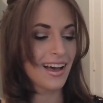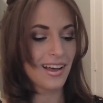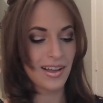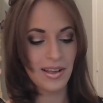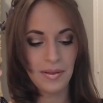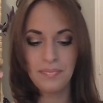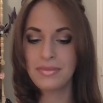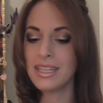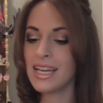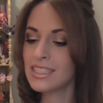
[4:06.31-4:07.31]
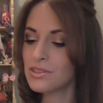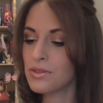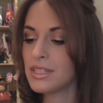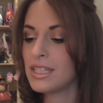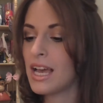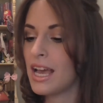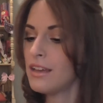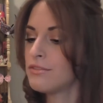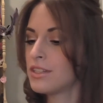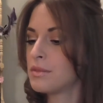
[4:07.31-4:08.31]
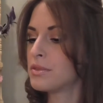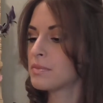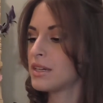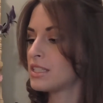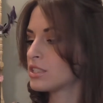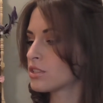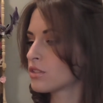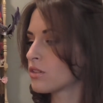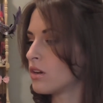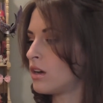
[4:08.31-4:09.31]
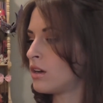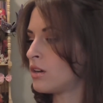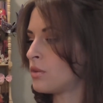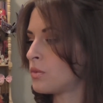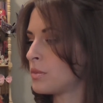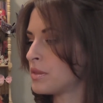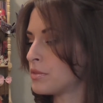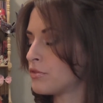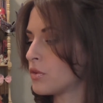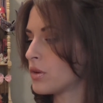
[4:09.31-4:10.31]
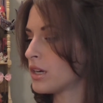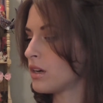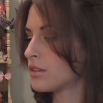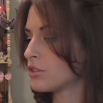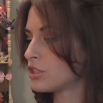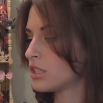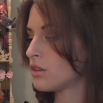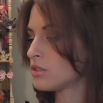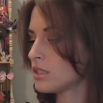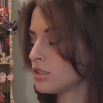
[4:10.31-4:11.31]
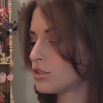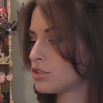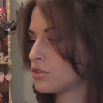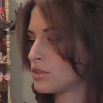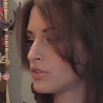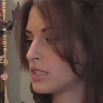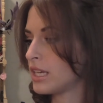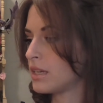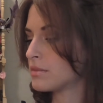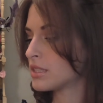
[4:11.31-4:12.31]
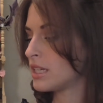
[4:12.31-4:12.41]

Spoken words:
The next one, I have read a book by this woman before, although she goes under 2 different names.